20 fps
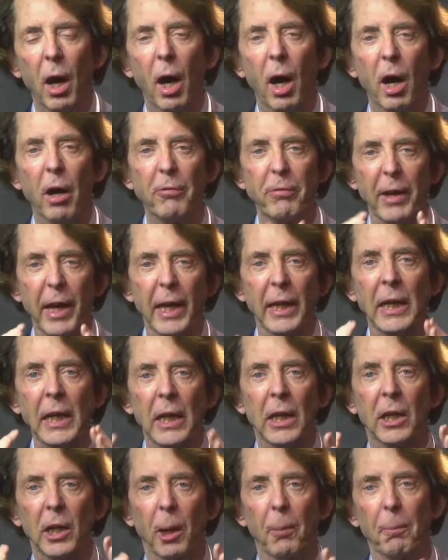of any
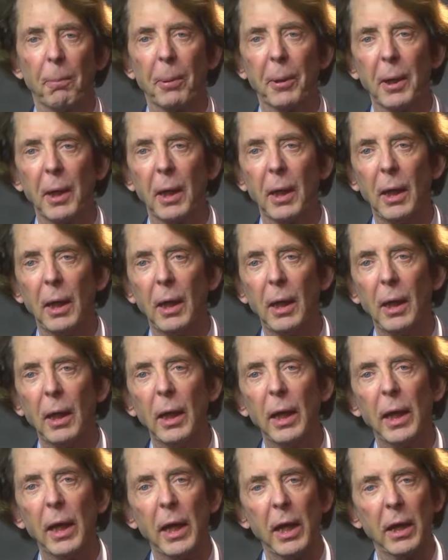company
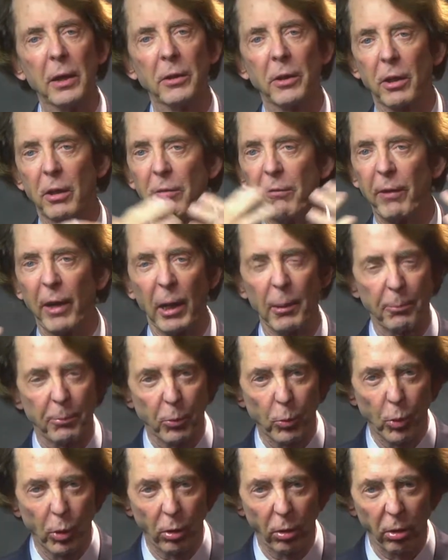in the developed
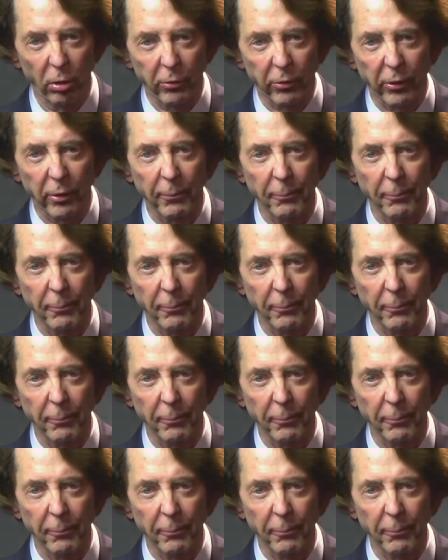world.